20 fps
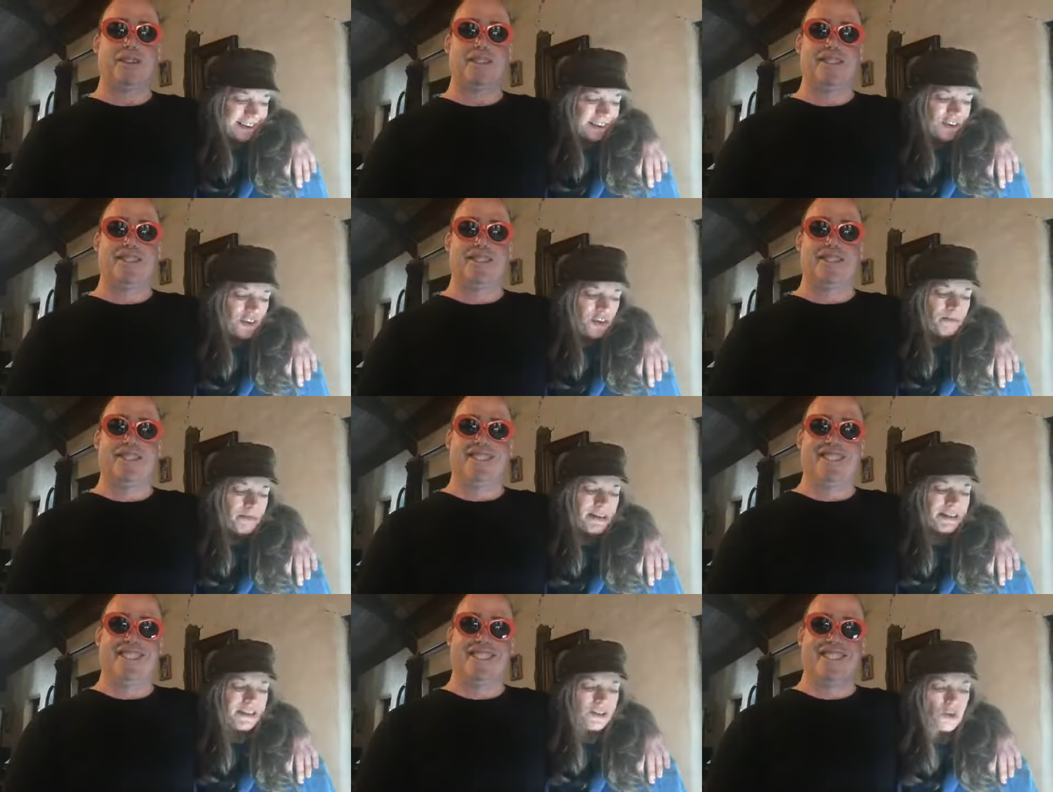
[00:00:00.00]
Speaker 1: You
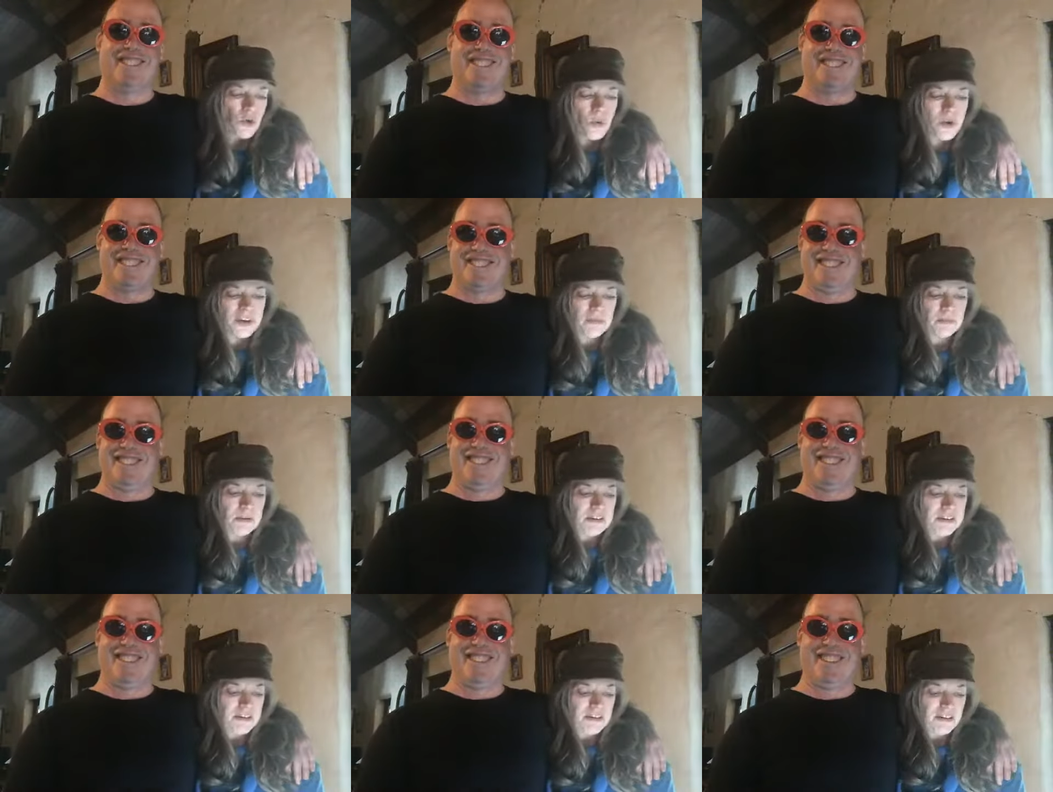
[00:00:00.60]
must always
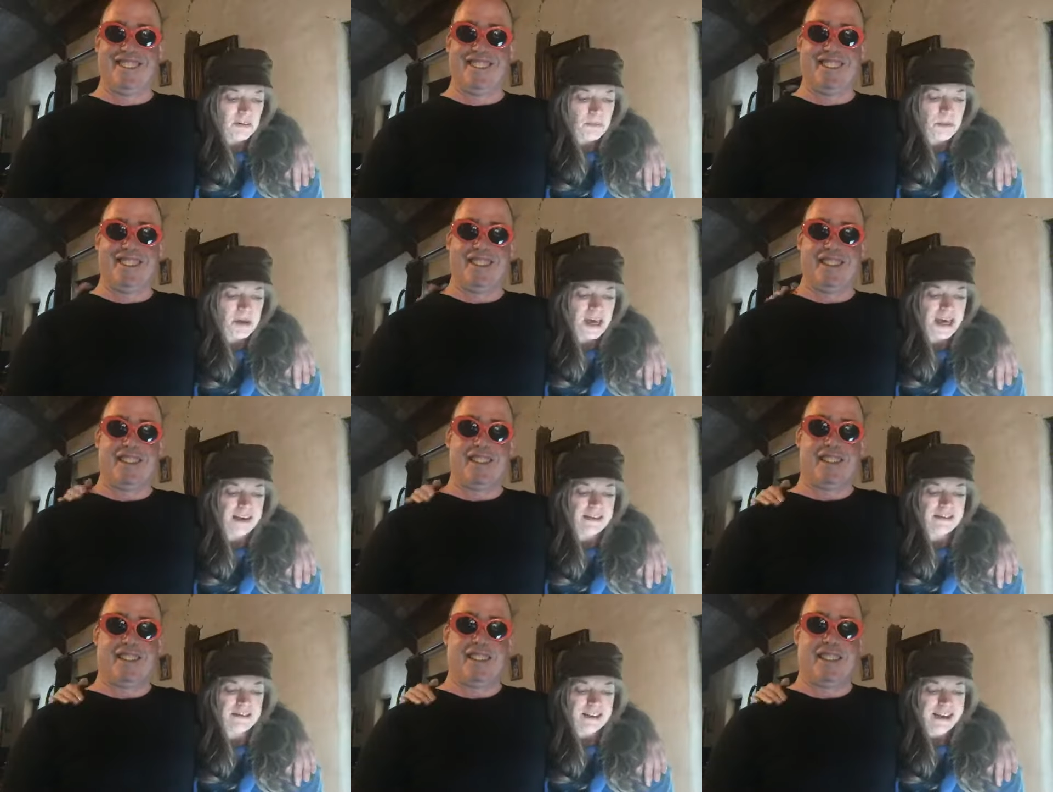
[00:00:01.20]

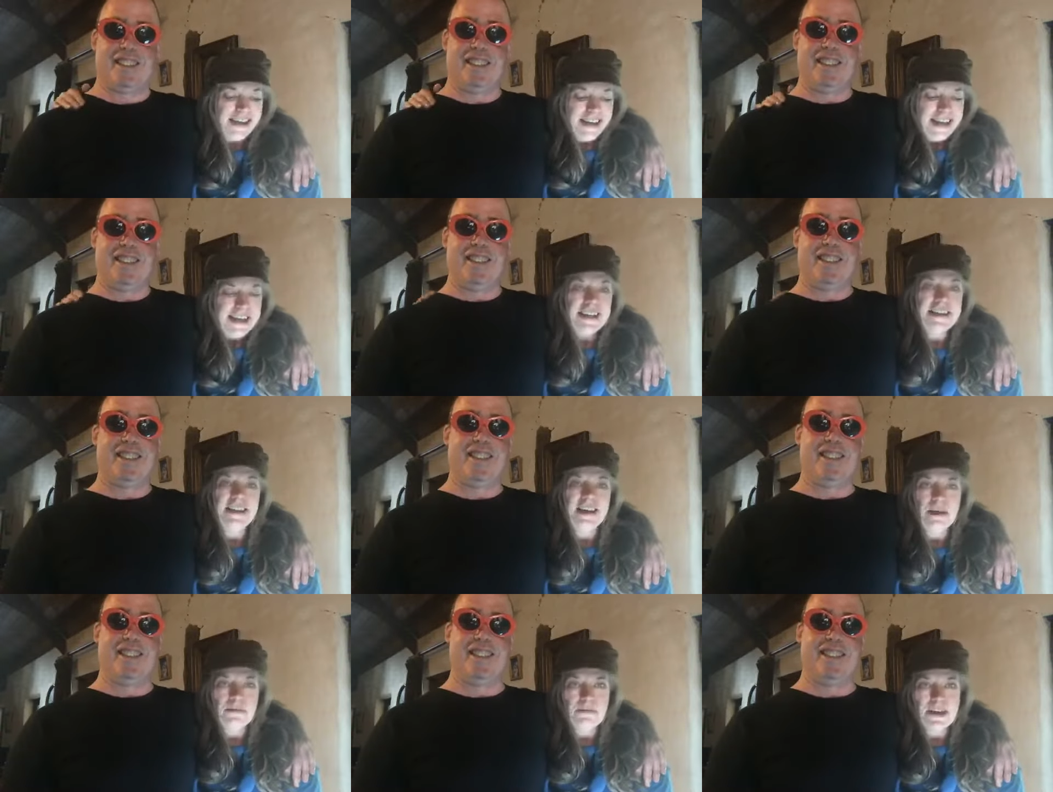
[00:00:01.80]
participate
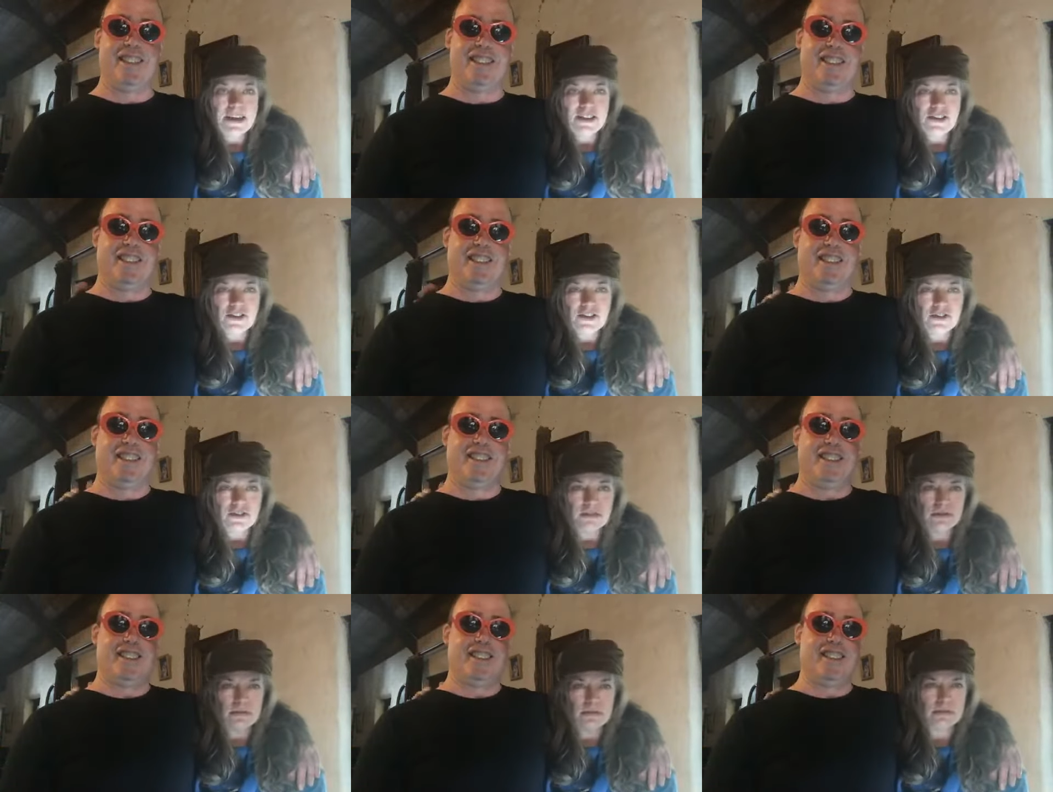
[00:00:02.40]
in the imagine.